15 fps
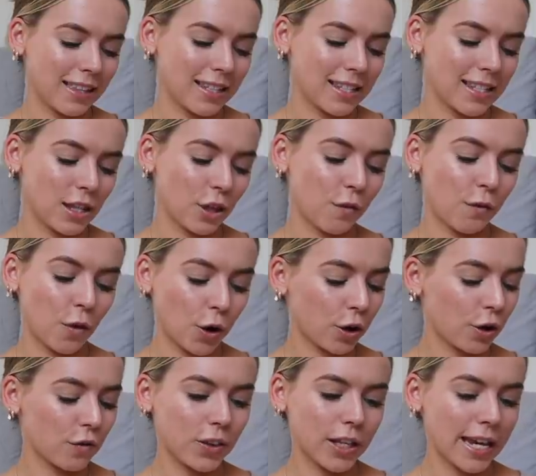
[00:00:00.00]
This is the Folk
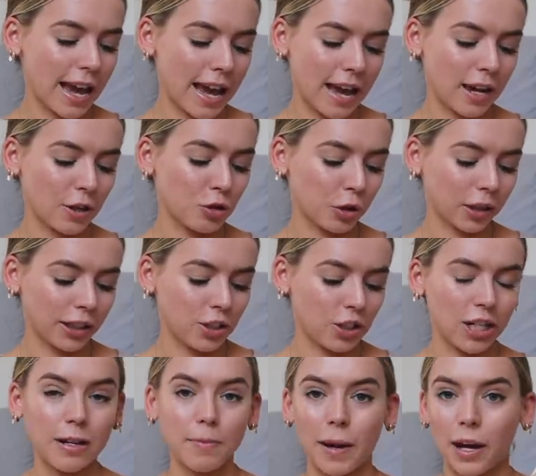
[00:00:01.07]
of the Air
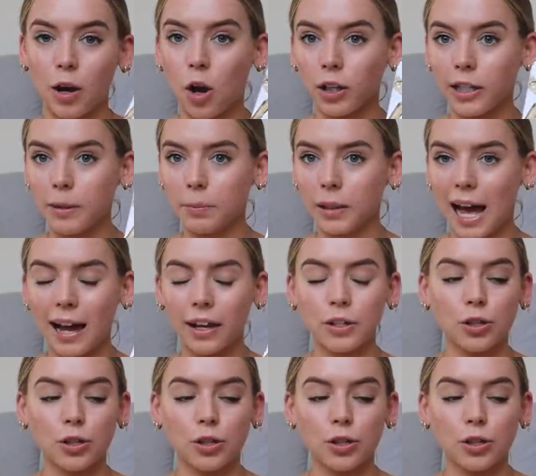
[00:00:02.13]
trilogy by Holly Black.